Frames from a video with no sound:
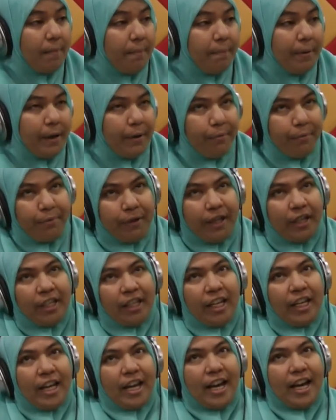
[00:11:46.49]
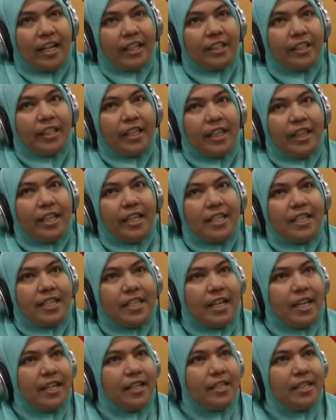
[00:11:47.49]
But really, actually, the
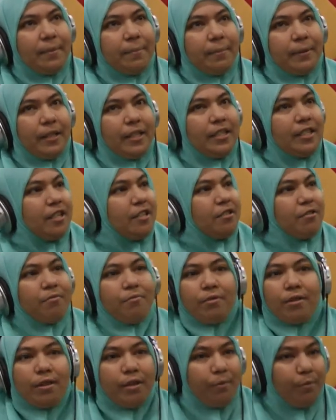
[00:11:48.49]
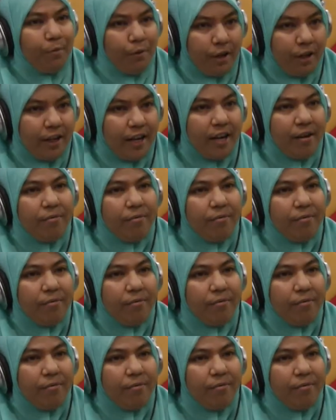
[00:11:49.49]
insanity plea doesn't really work.